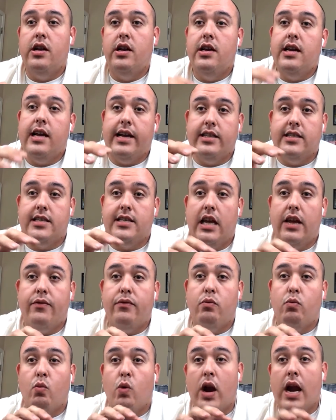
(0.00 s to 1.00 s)
and see if
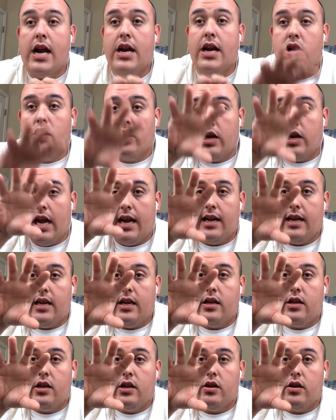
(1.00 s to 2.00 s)
where you're getting
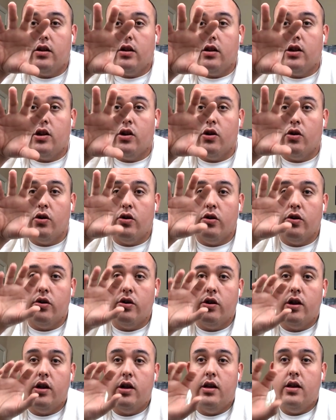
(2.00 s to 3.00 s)
your,
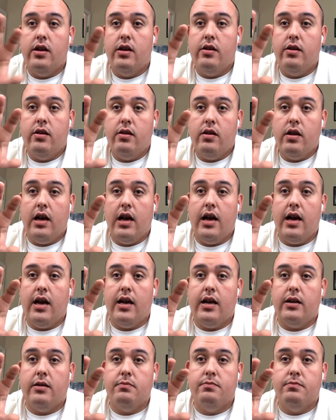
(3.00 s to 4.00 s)
you